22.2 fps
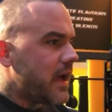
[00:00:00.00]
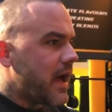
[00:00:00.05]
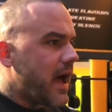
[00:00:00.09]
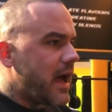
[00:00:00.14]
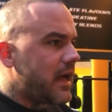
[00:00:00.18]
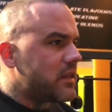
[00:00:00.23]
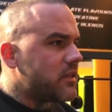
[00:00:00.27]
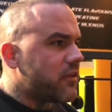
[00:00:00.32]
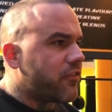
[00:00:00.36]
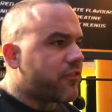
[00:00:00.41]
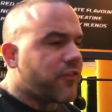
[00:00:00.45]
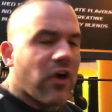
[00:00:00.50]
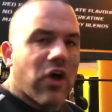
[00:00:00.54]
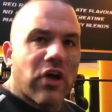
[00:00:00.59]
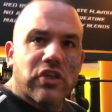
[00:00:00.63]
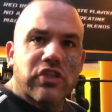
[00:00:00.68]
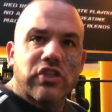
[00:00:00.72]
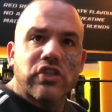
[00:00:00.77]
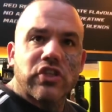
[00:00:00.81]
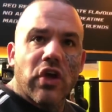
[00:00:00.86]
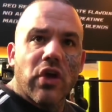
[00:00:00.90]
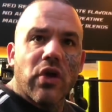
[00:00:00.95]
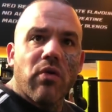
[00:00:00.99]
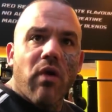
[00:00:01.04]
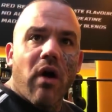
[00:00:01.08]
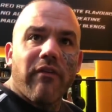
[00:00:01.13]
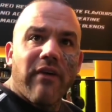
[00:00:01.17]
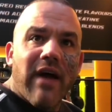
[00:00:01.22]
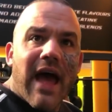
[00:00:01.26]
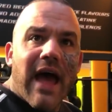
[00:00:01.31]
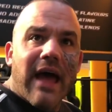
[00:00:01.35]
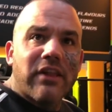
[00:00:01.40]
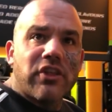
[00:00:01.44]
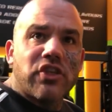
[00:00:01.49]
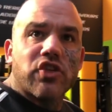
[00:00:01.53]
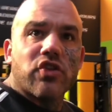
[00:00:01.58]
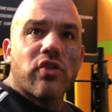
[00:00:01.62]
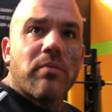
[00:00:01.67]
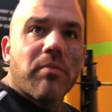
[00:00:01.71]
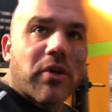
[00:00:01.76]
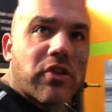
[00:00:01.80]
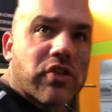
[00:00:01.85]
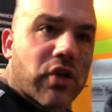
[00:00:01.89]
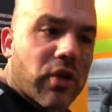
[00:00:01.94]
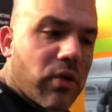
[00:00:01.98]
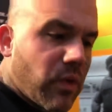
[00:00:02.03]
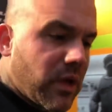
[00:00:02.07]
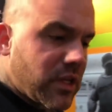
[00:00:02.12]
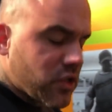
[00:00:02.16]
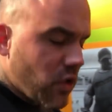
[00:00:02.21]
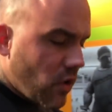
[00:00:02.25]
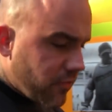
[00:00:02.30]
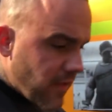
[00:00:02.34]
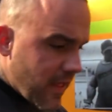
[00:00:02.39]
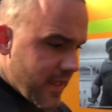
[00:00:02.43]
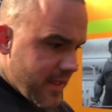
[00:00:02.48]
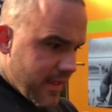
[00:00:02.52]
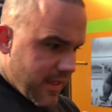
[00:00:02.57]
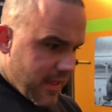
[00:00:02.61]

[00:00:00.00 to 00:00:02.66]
And the first two I've had during my two weeks off.